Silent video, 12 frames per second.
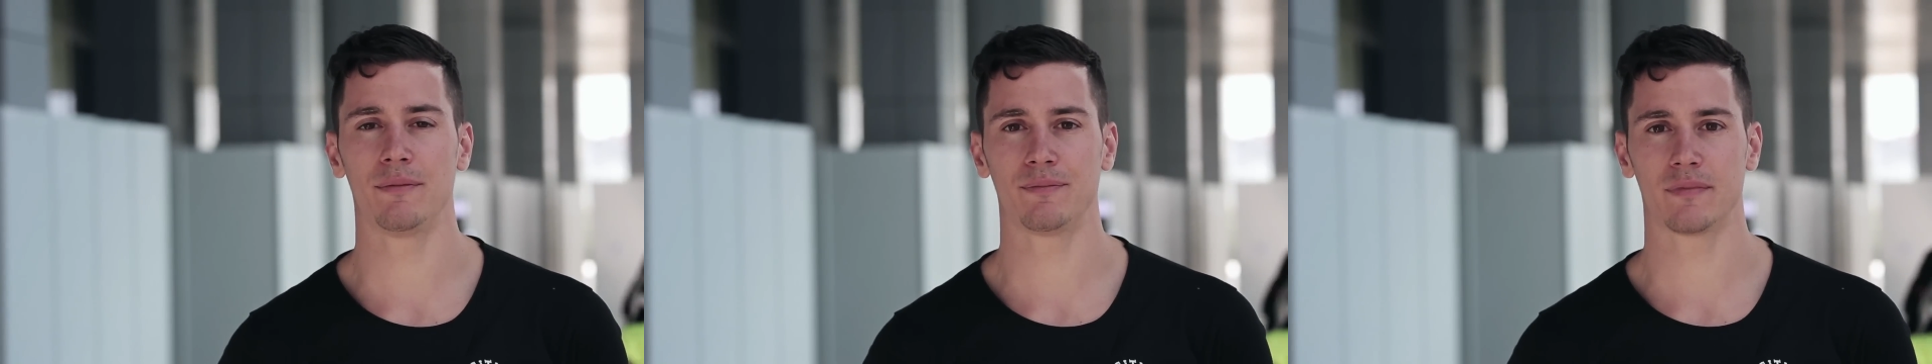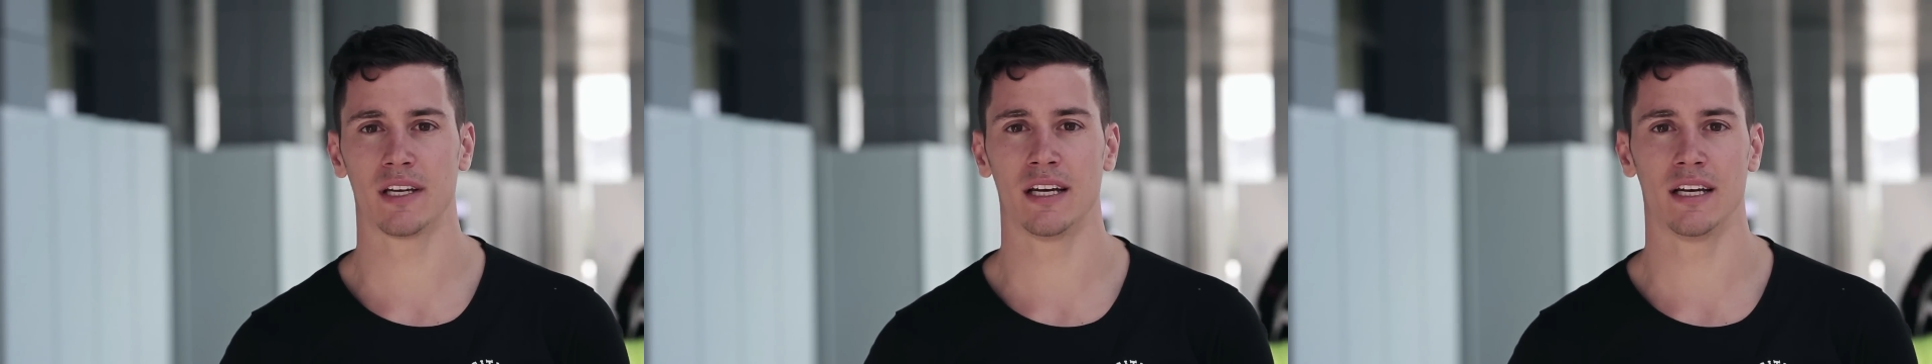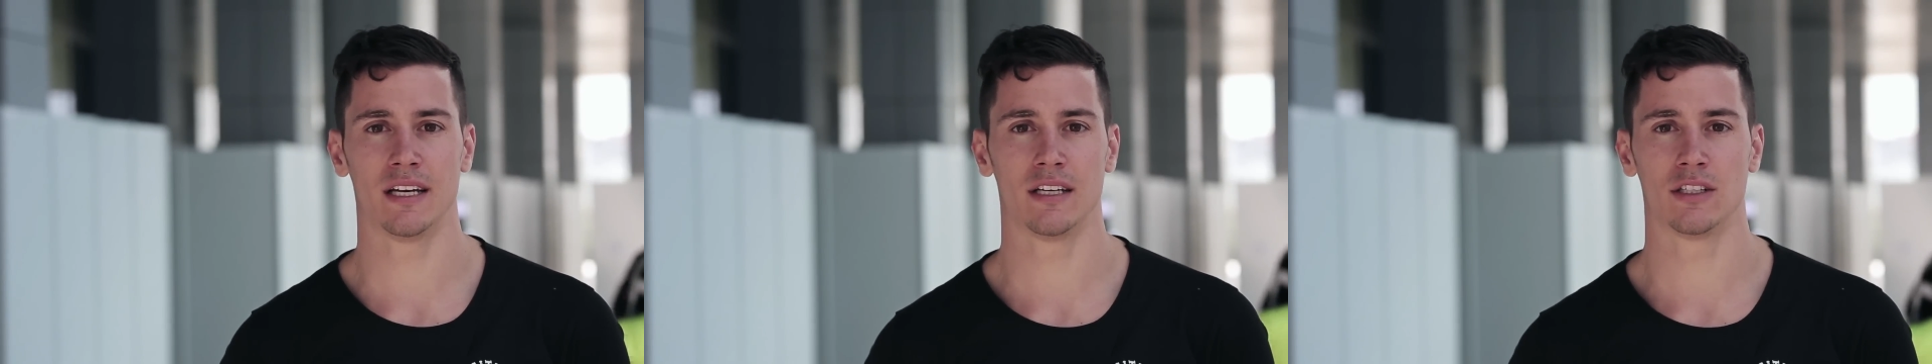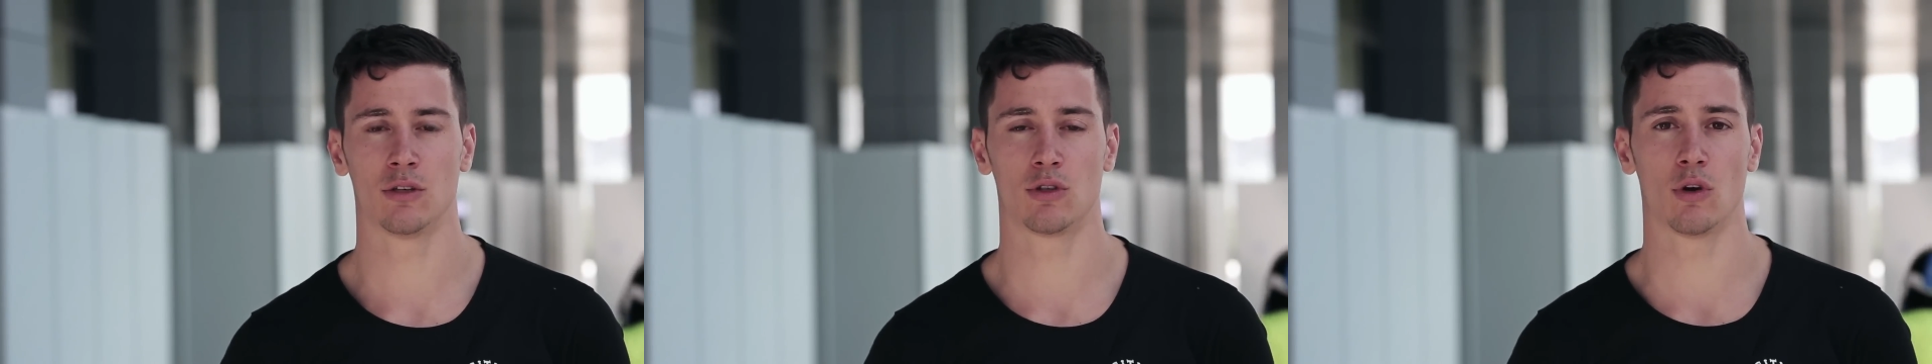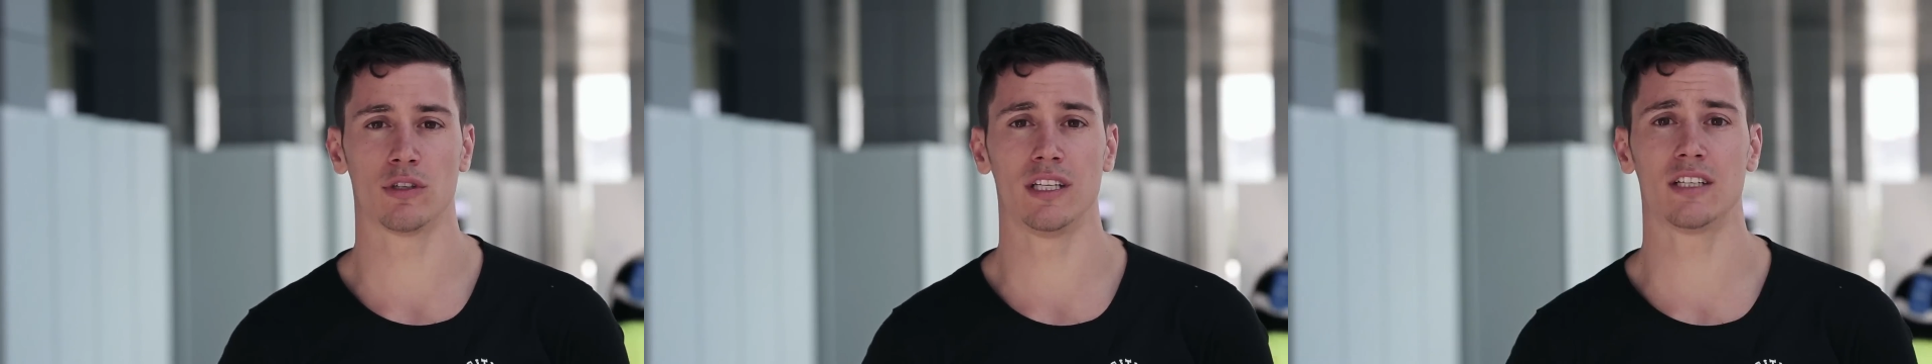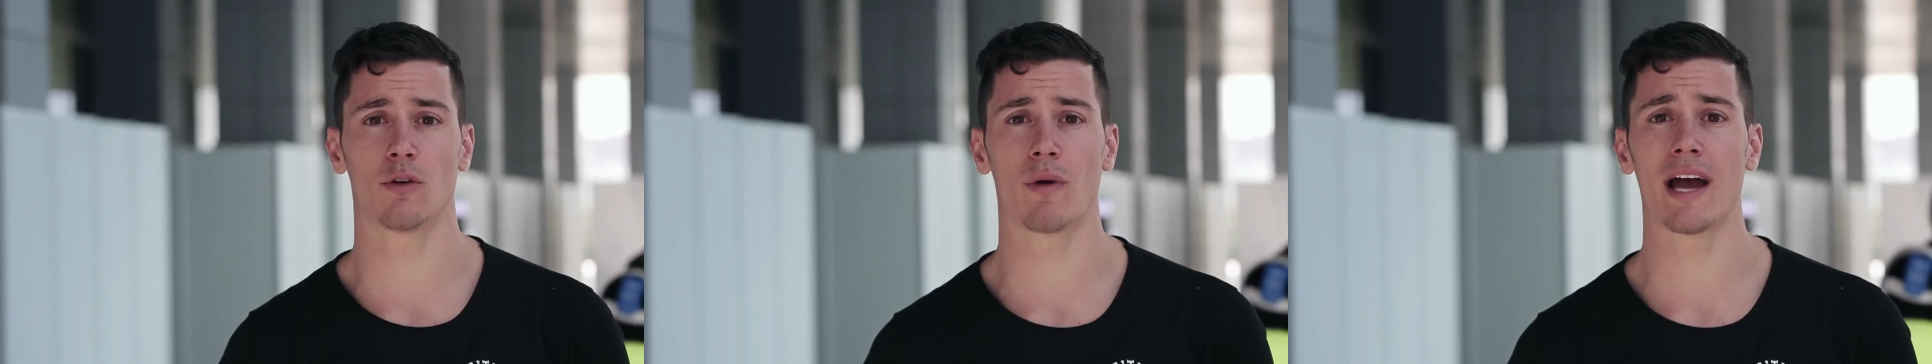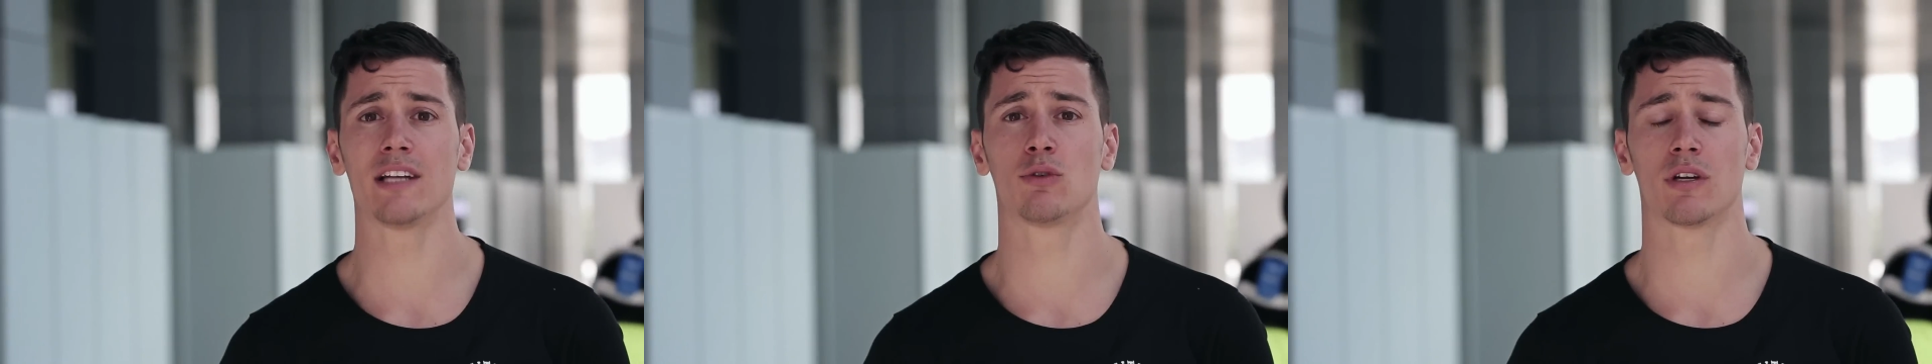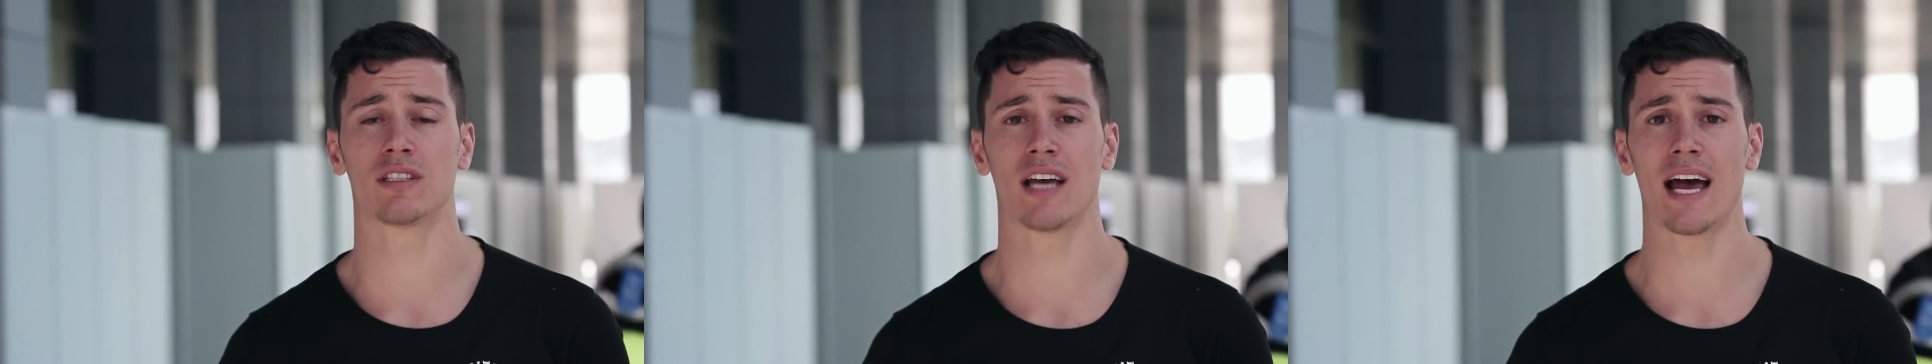uh, you don't need a right
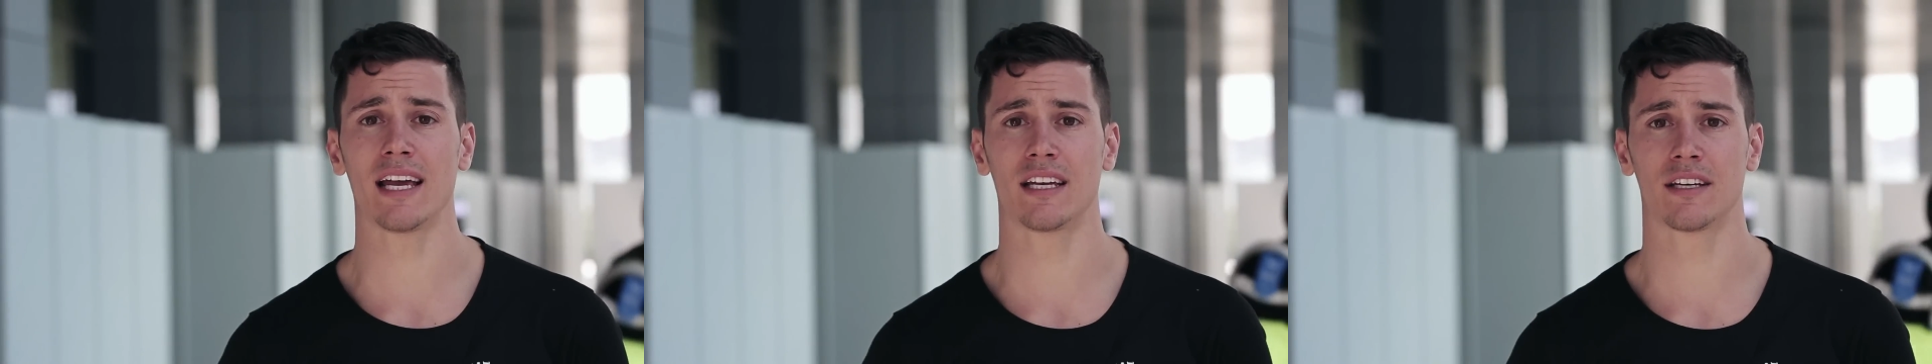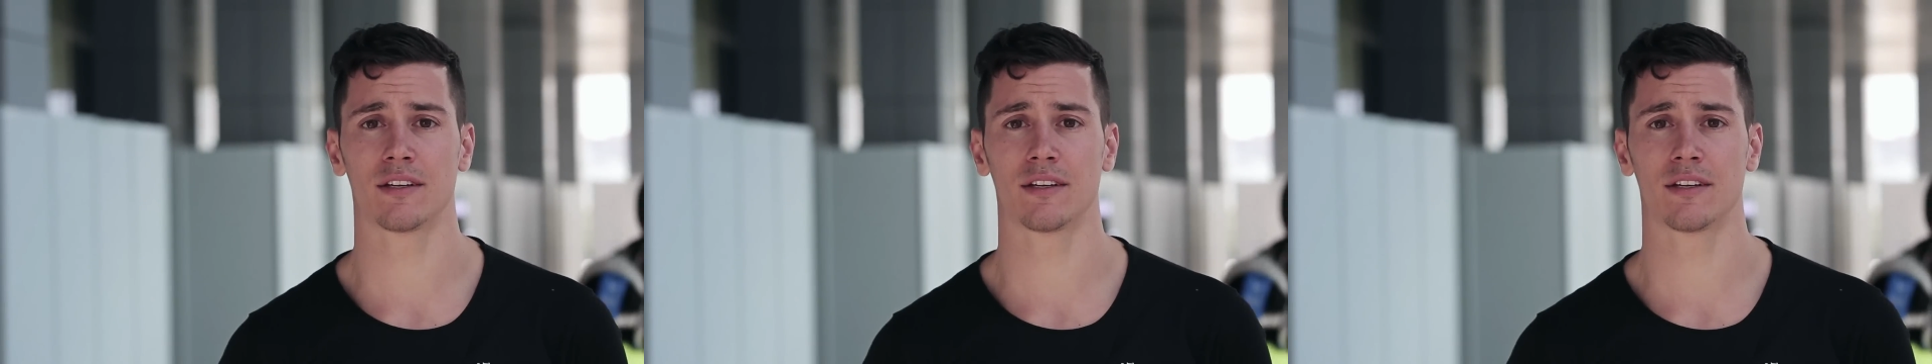to attack.